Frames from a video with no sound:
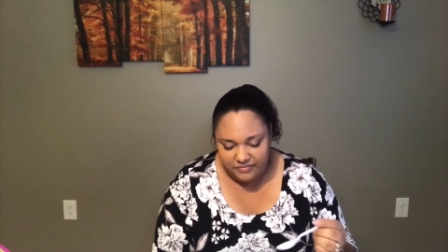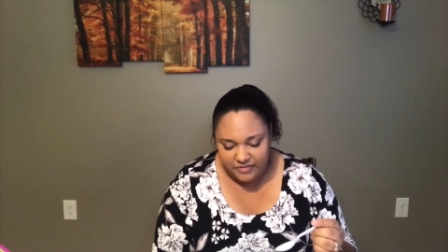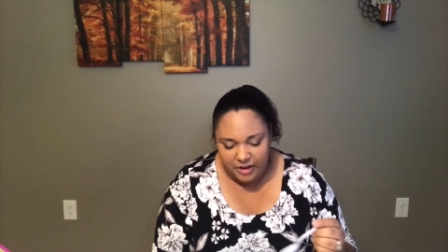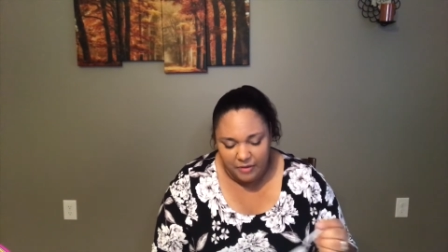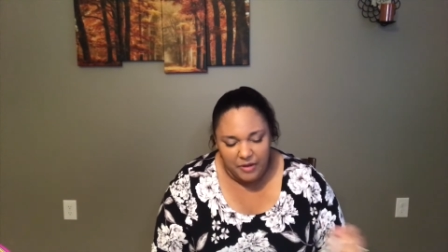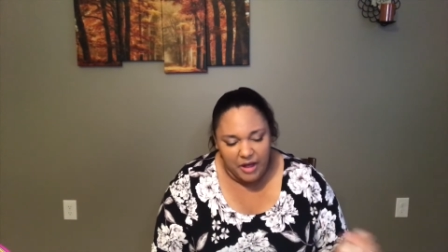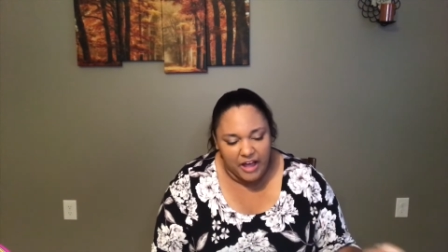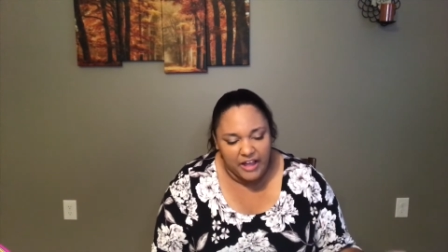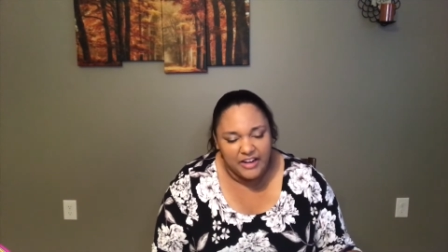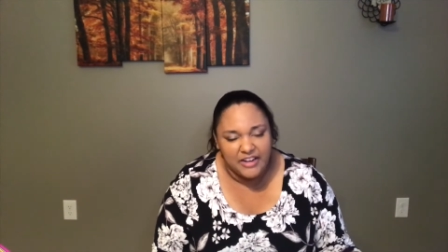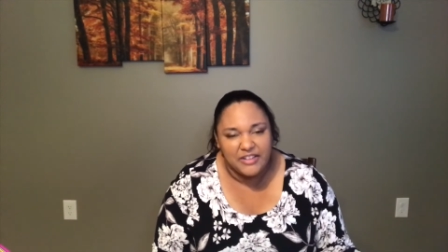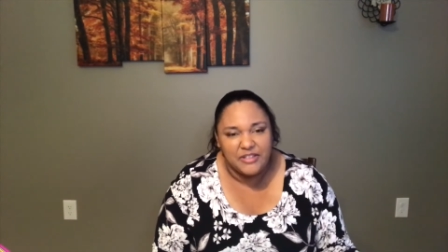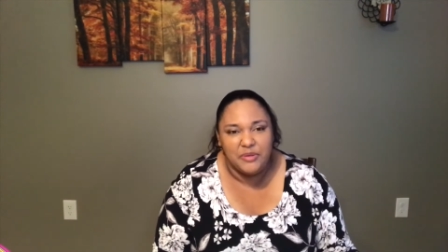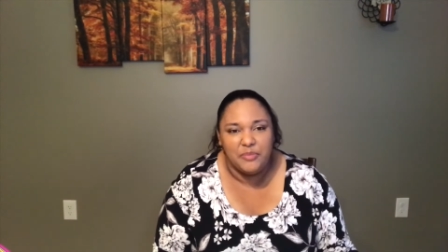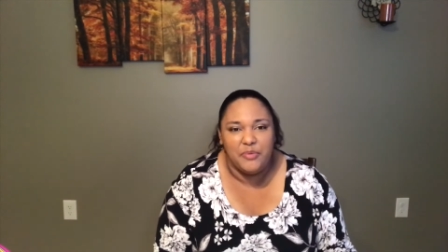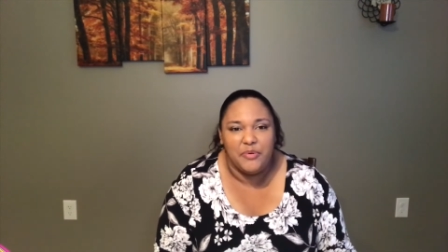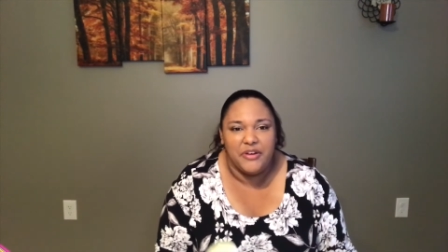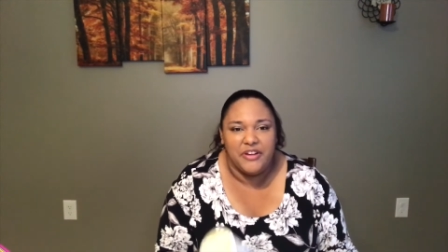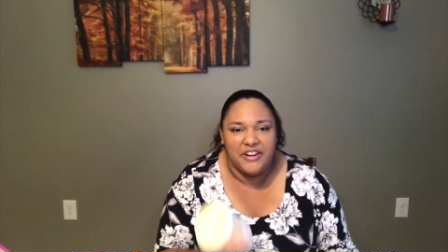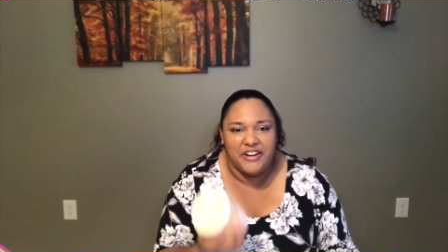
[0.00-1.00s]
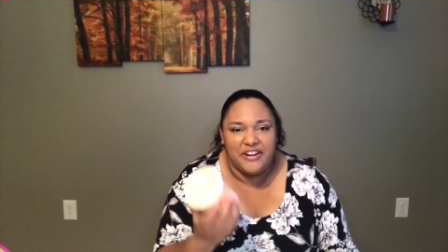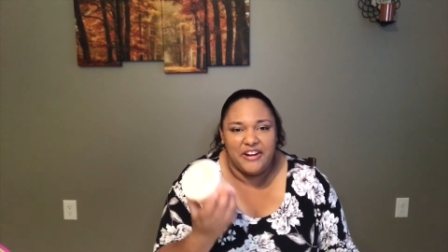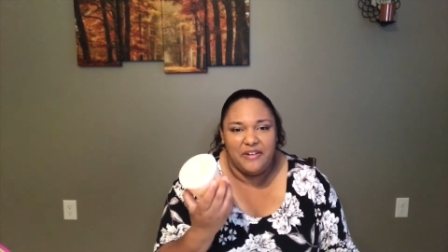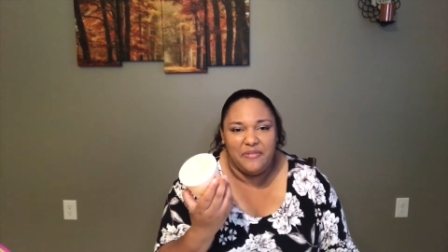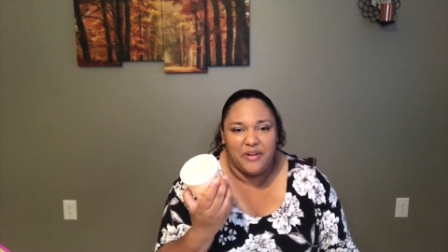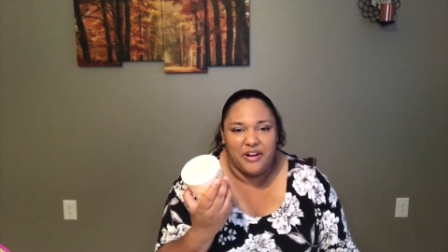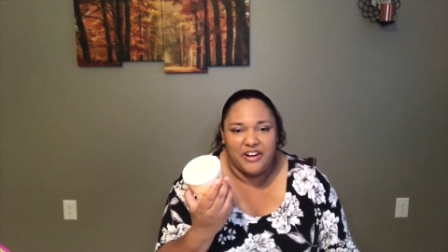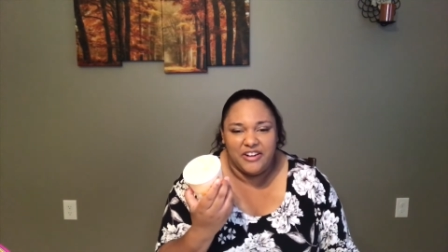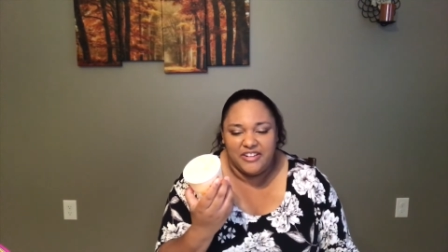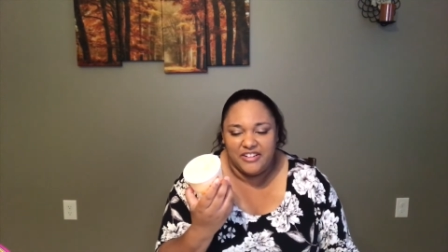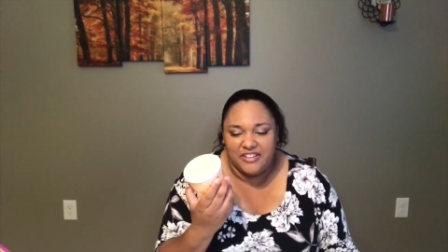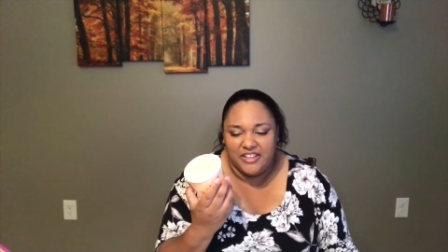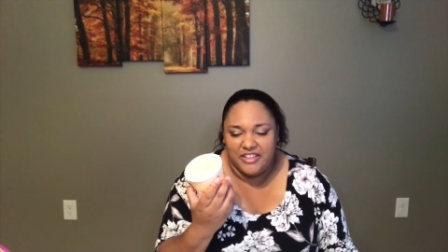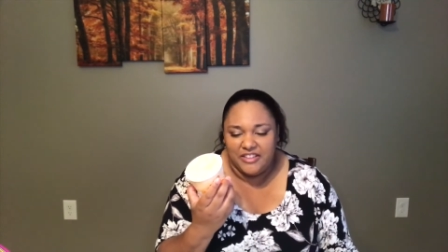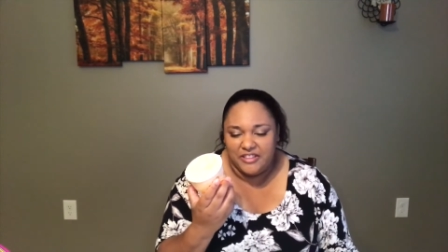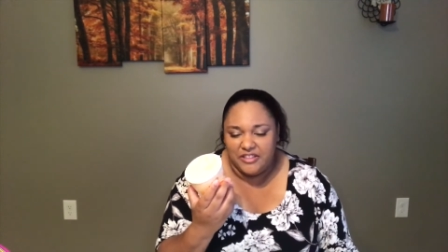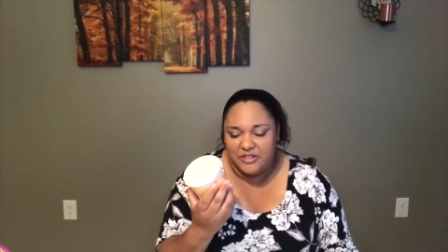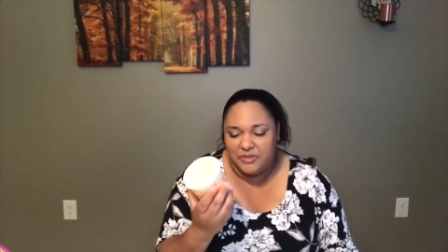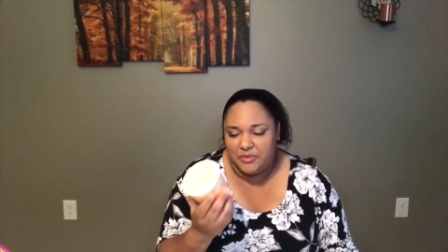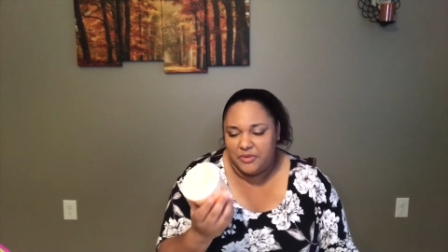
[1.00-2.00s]
I'm kind of disappointed. I wanted to
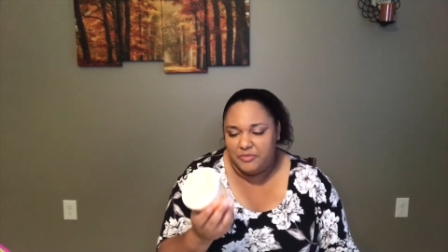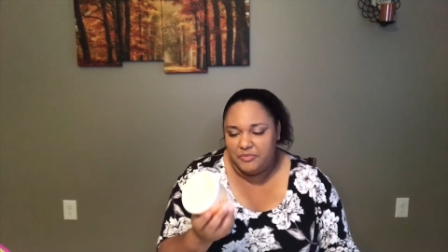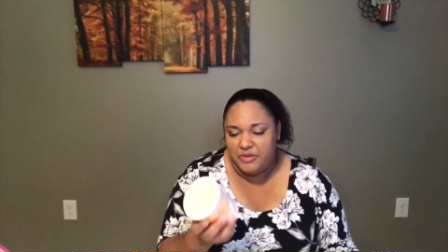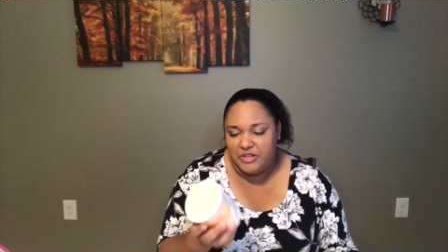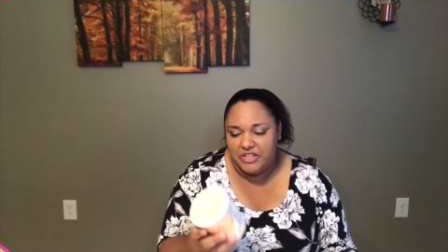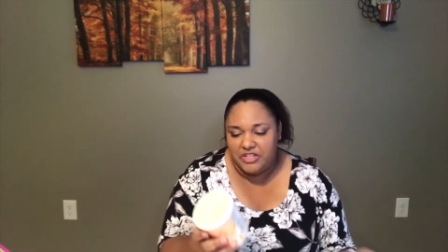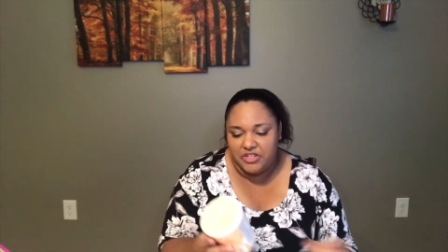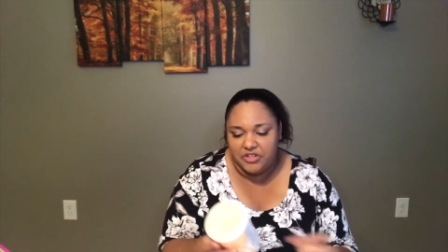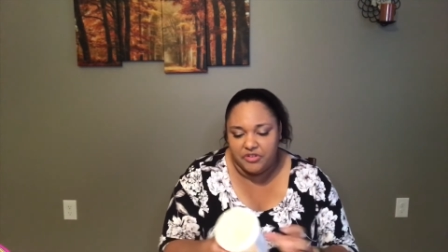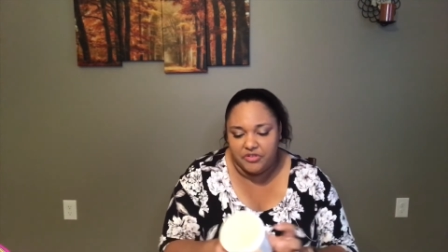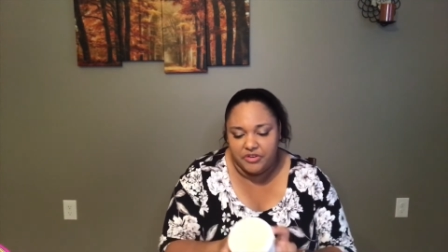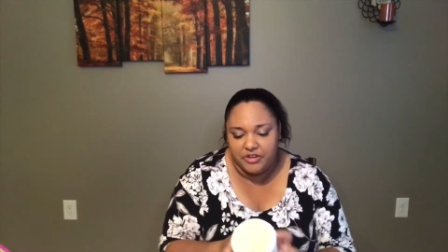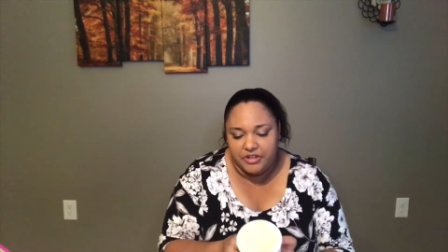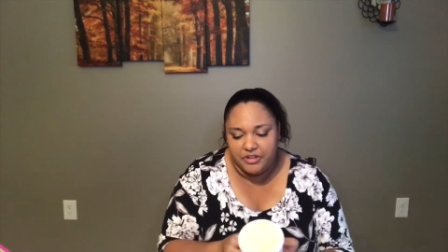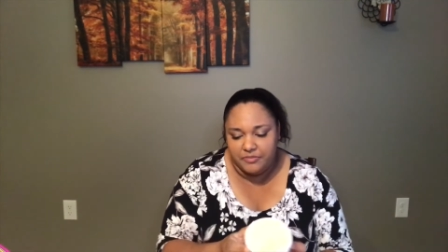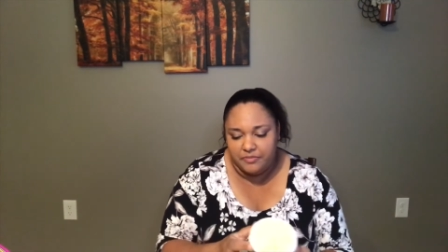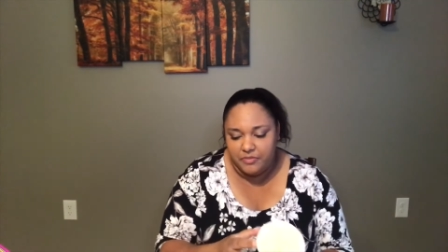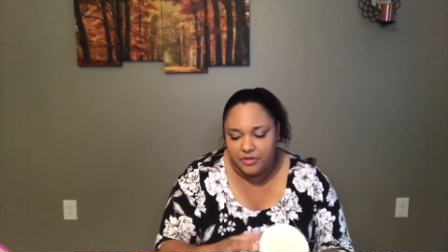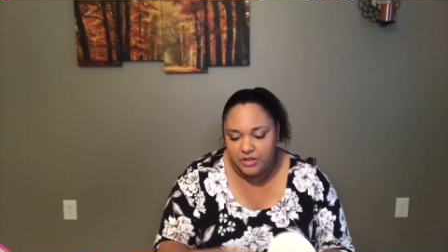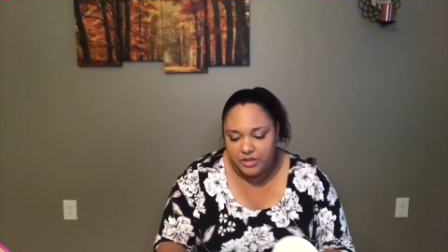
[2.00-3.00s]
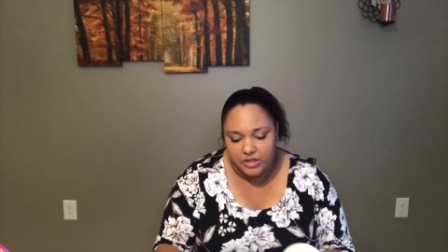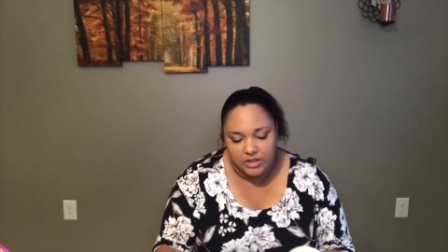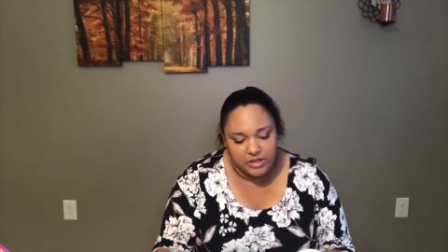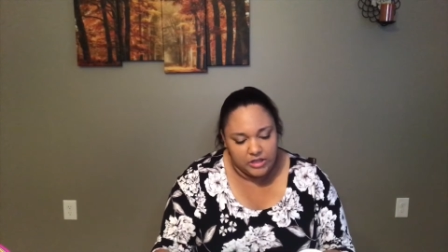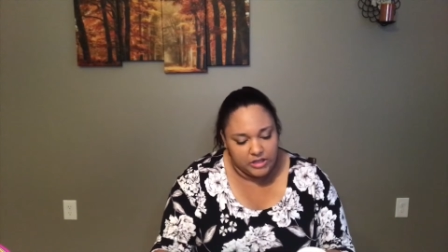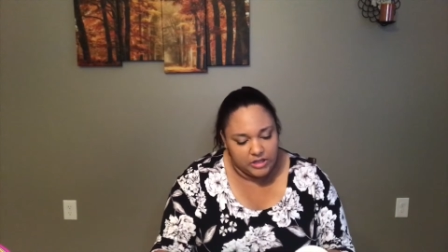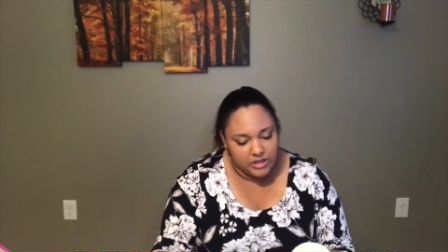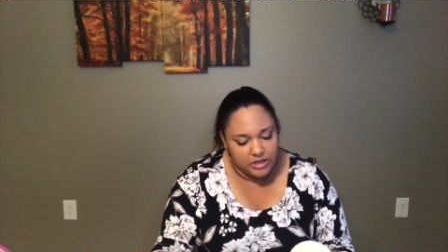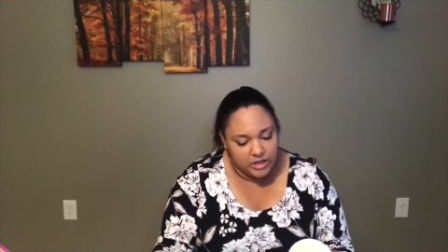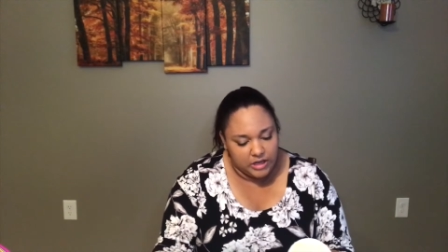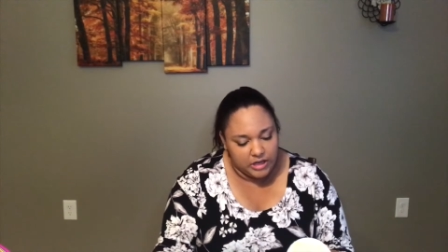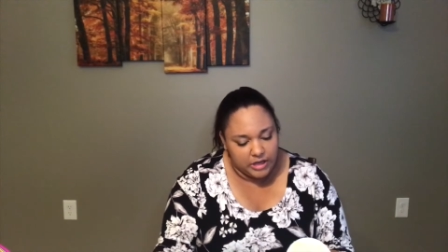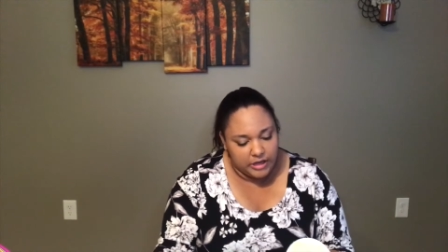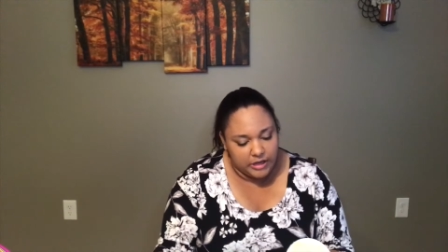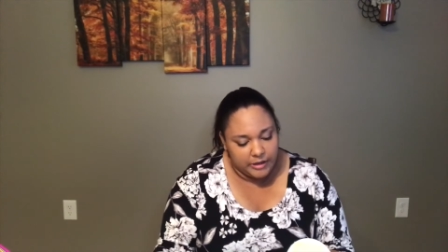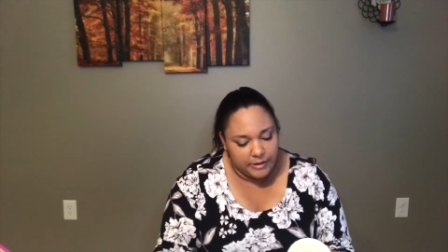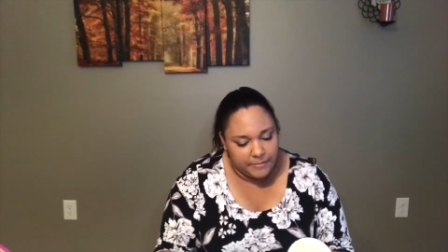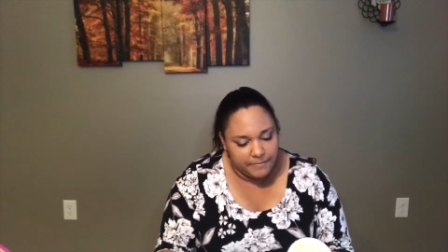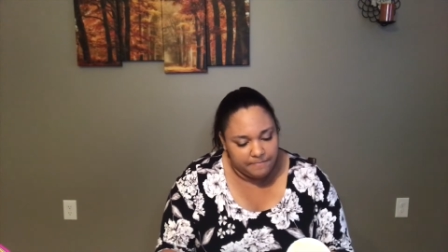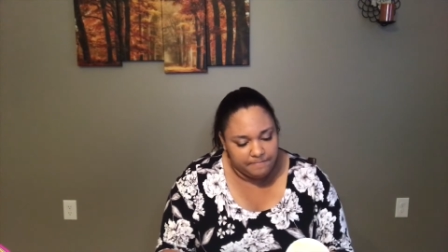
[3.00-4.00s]
like this one, peaches and cream.
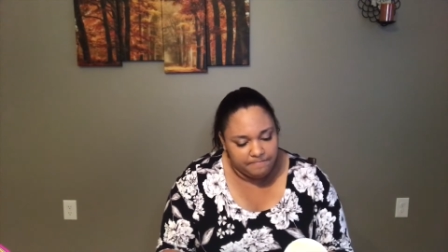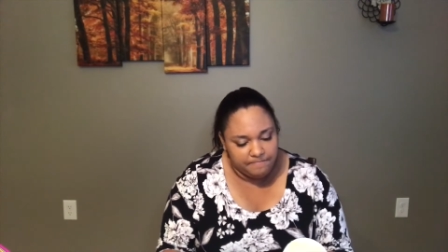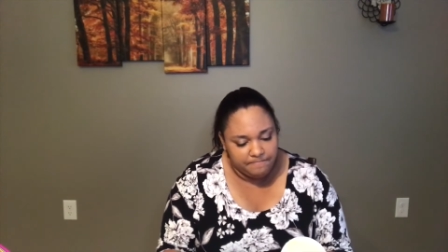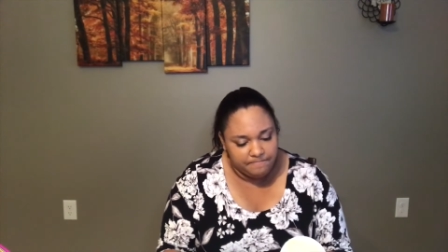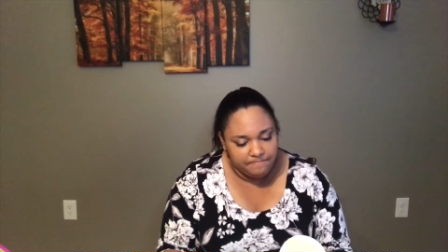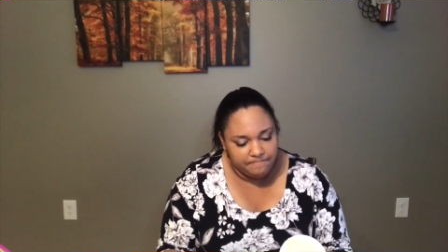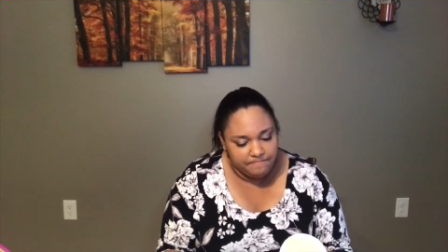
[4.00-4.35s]
Um,